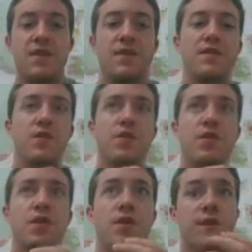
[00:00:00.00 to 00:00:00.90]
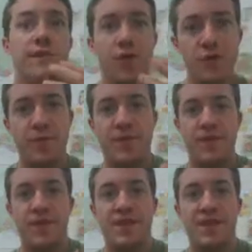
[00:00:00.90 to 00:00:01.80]
So the first
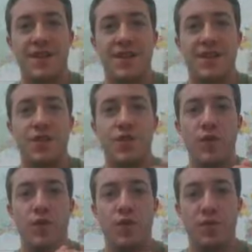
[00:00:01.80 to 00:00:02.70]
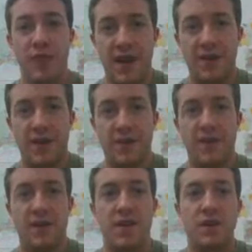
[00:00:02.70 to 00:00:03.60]
person who enjoys black
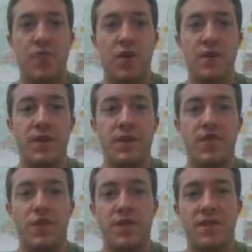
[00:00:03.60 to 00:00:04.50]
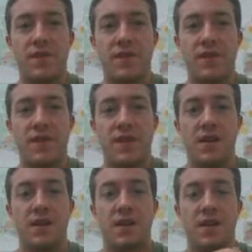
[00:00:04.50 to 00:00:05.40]
coffee probably enjoys something
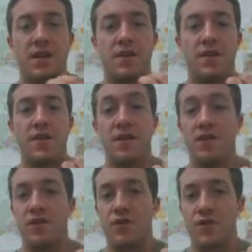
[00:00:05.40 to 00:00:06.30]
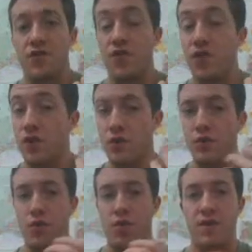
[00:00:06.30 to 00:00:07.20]
a little bit stronger,
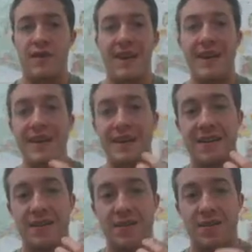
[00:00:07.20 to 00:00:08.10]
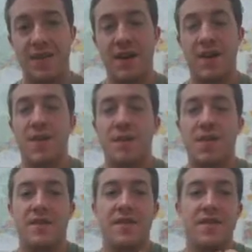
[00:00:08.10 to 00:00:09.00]
more tannic, okay?
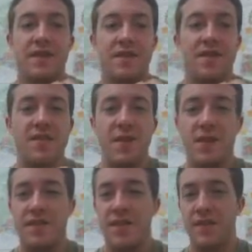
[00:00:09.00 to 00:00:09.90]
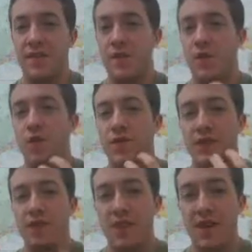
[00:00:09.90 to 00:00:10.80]
Because he likes the smell and taste of
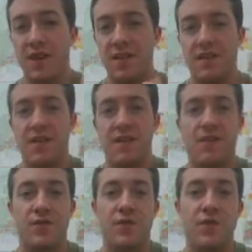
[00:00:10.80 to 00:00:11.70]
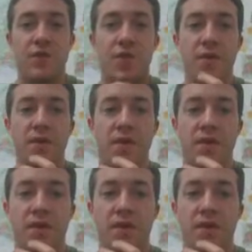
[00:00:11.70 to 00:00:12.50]
roasted beans. So he'll probably